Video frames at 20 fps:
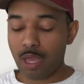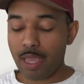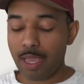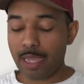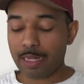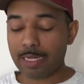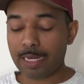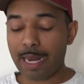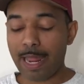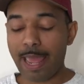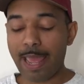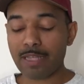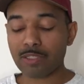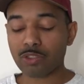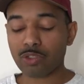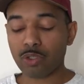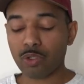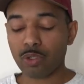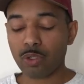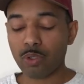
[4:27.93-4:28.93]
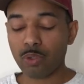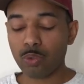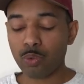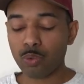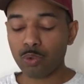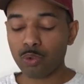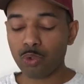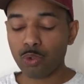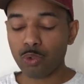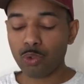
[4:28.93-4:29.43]
And then I asked her,
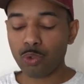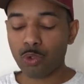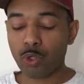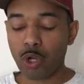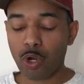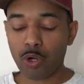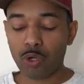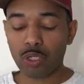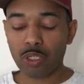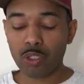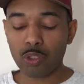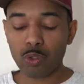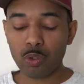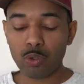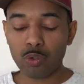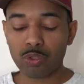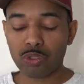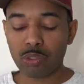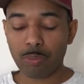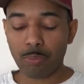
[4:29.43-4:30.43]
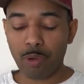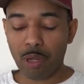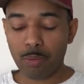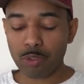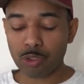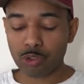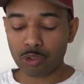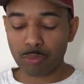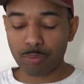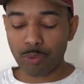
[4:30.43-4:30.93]
who do you currently use to
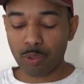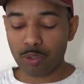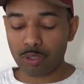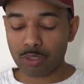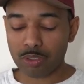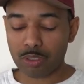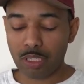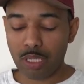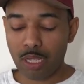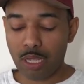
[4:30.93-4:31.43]
publish your books?